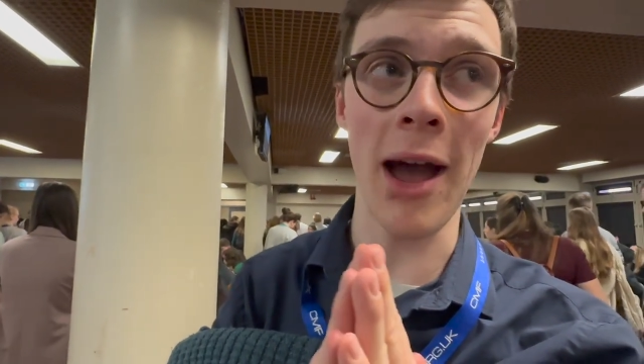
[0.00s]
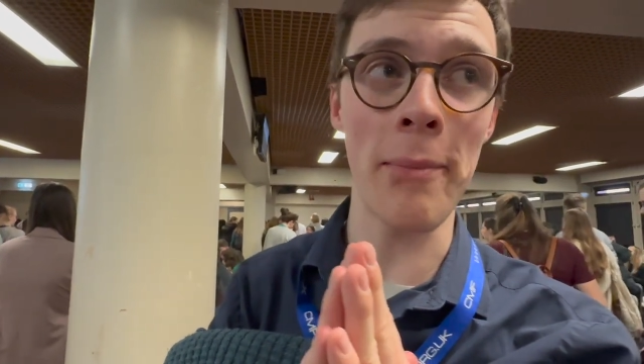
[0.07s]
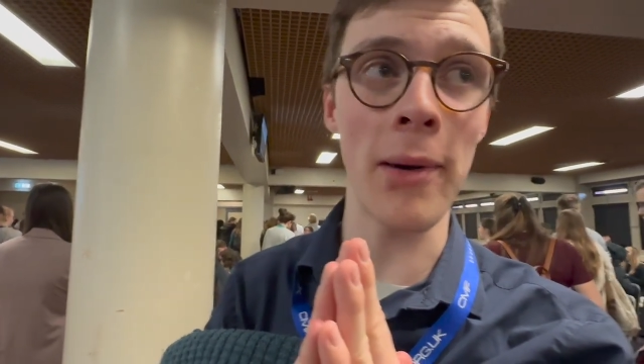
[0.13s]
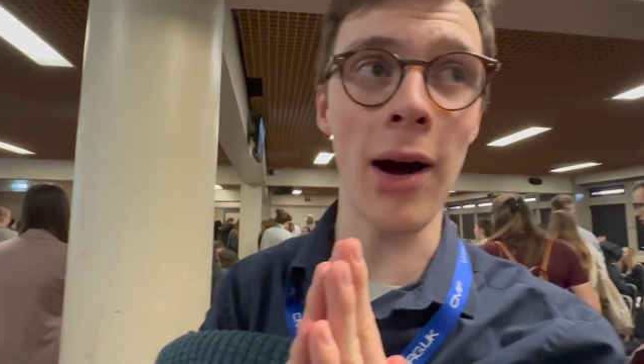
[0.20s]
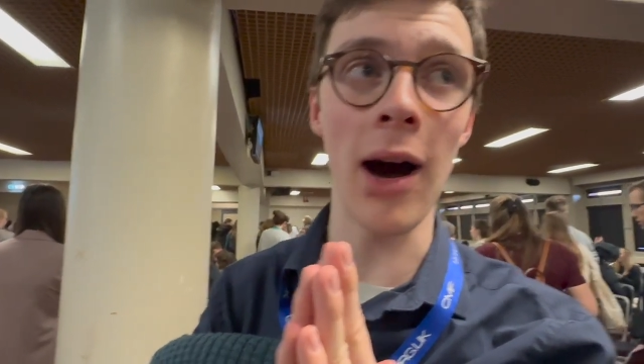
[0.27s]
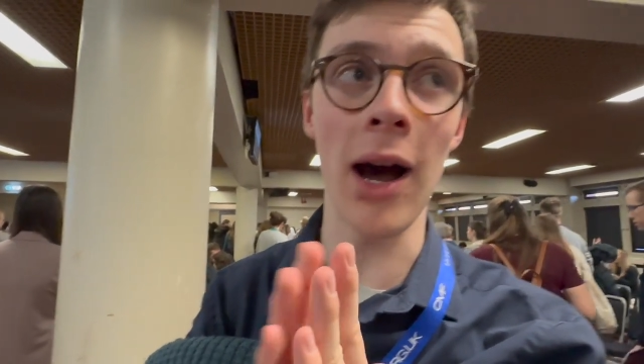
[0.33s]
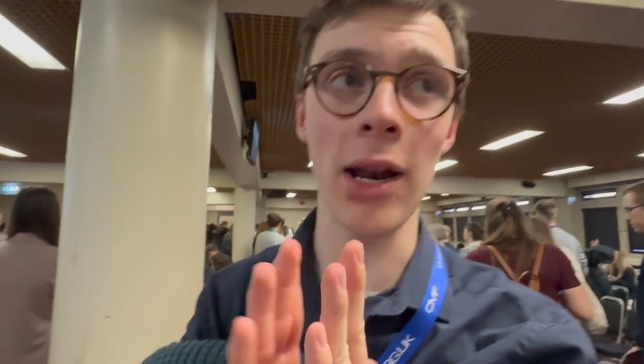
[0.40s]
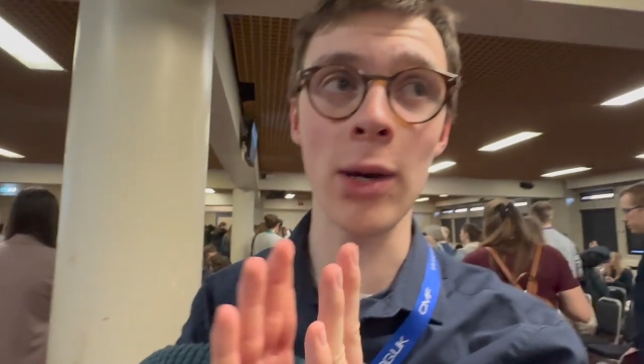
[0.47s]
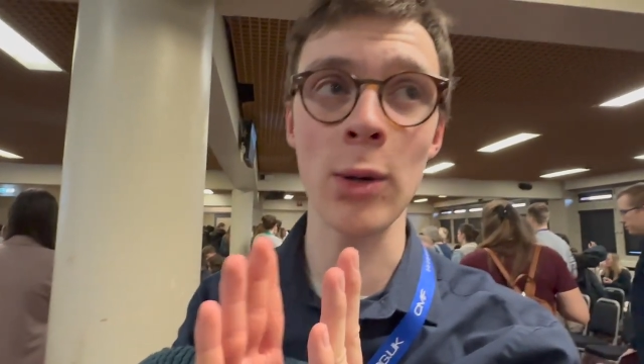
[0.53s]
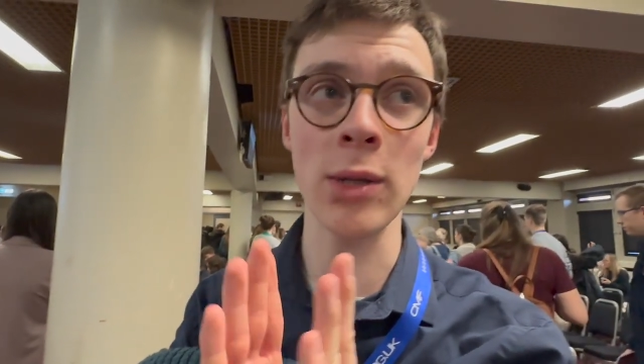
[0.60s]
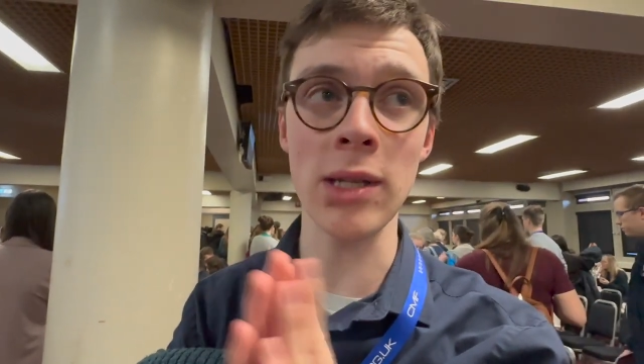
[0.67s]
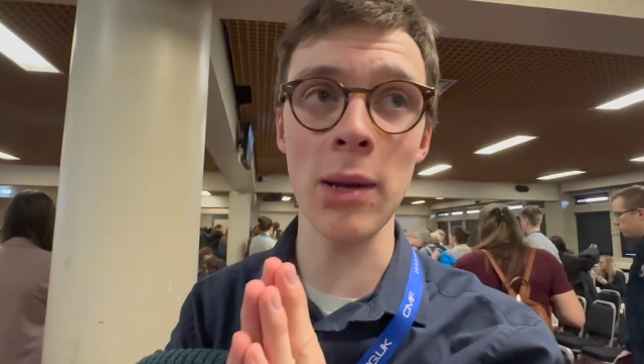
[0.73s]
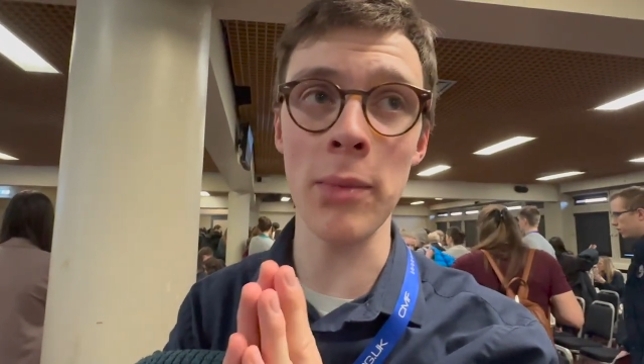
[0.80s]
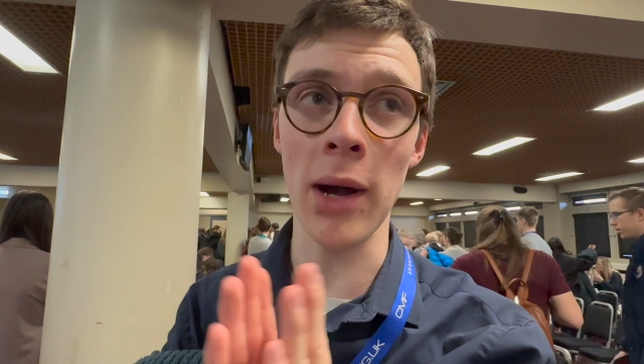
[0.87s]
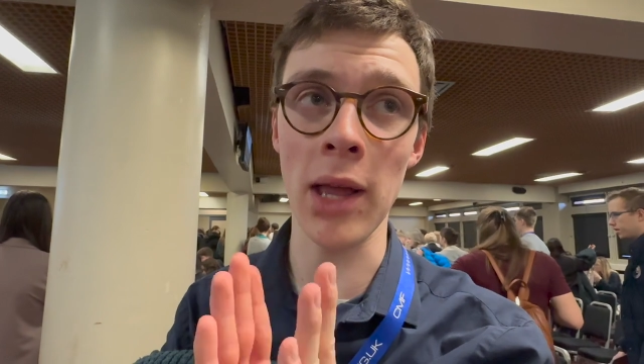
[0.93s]
part and
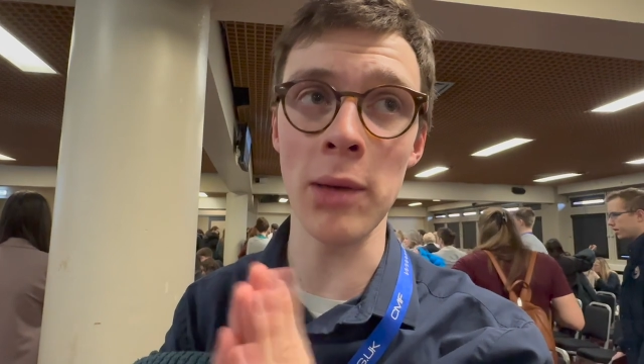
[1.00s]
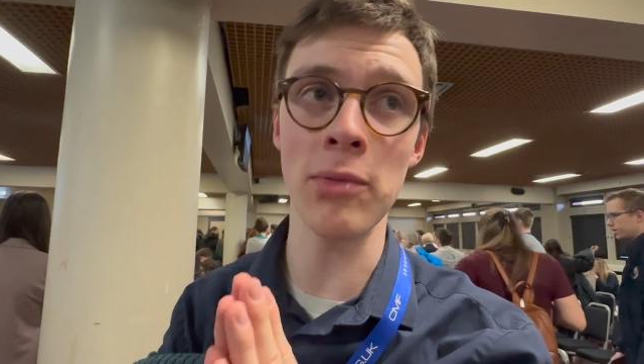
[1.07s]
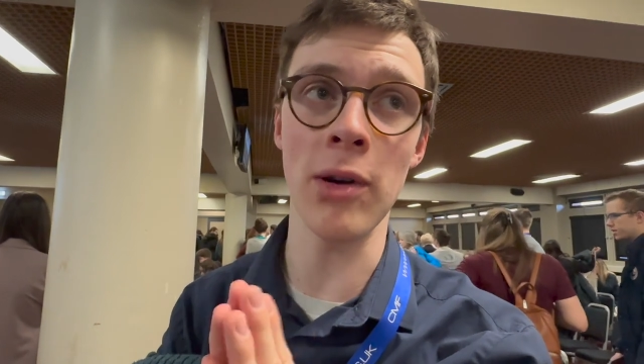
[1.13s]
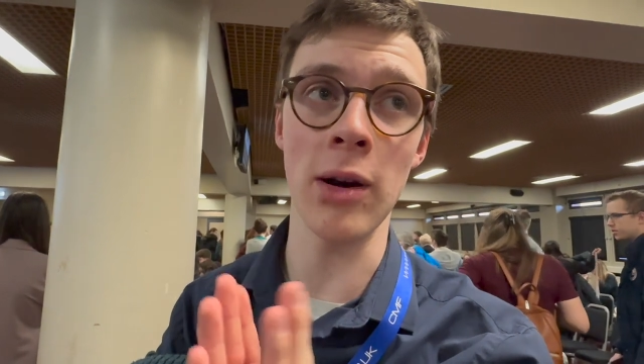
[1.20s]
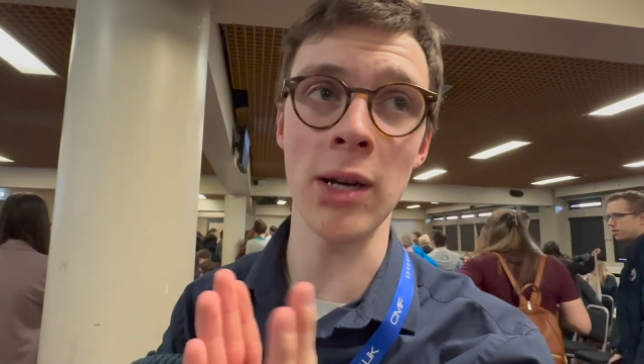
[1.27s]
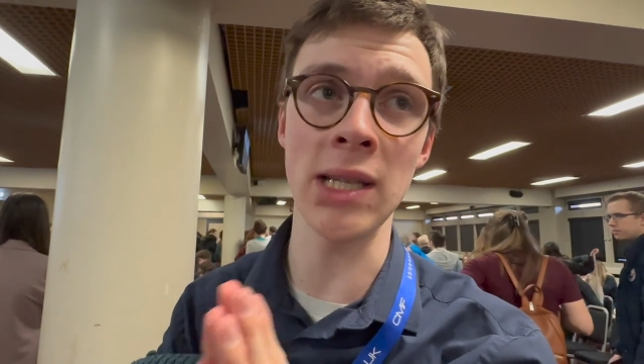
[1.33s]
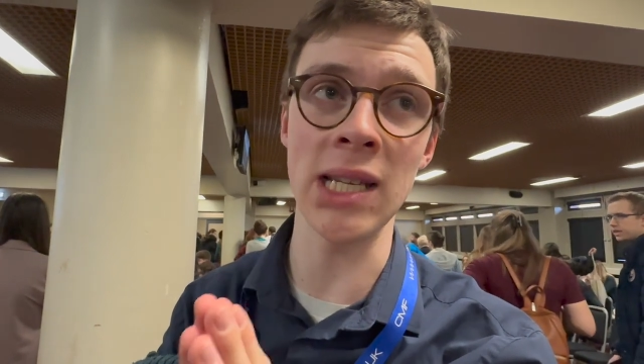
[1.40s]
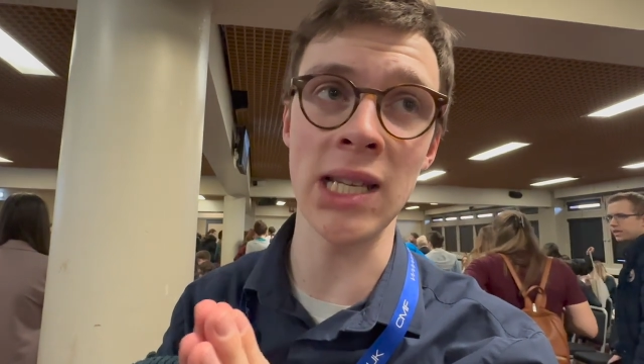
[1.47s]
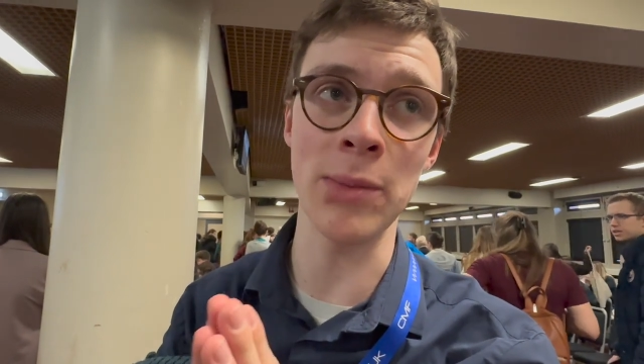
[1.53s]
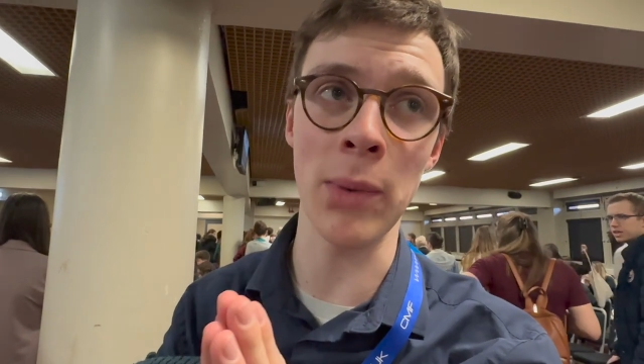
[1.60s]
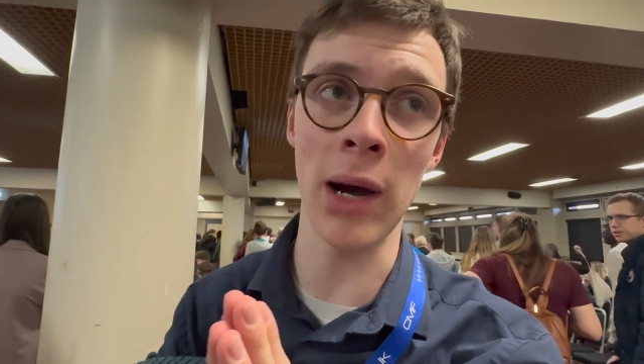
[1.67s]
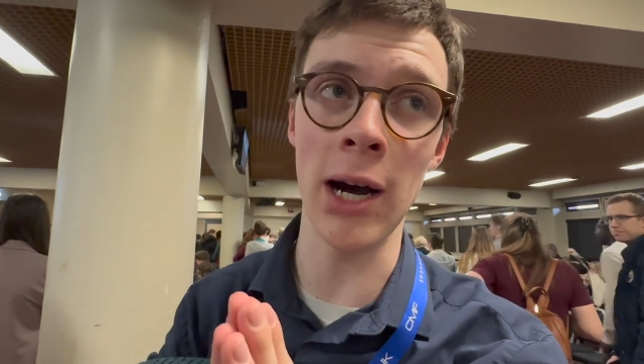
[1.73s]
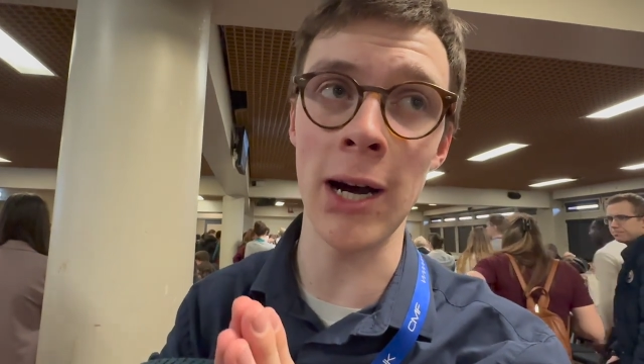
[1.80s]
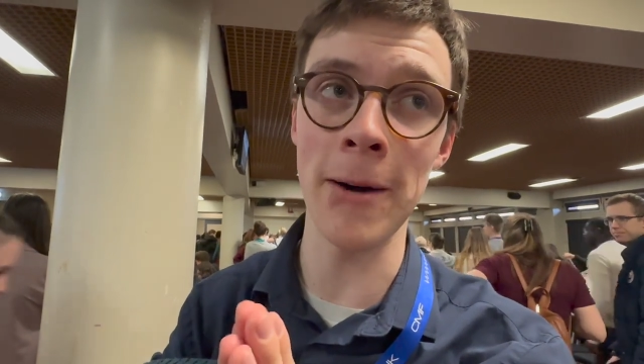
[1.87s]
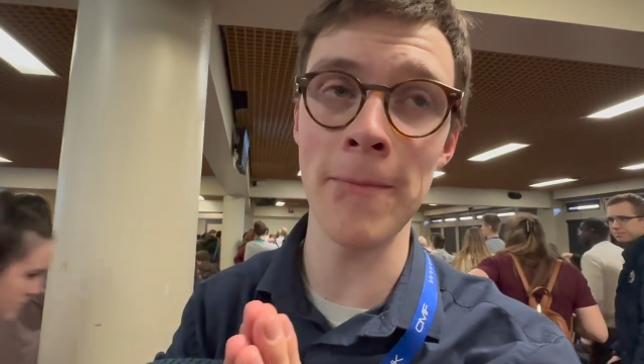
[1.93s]
also by the priorities
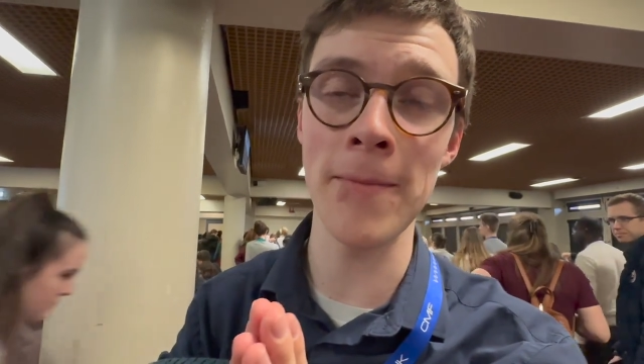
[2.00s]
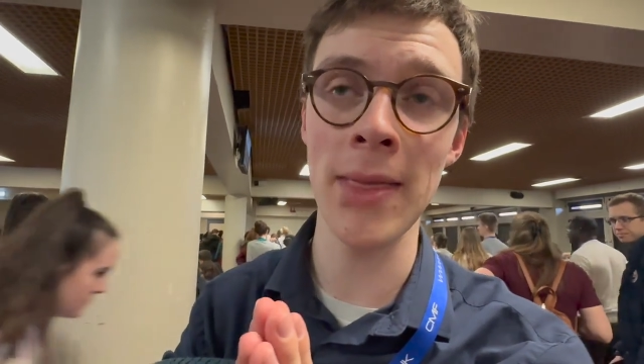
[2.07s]
part.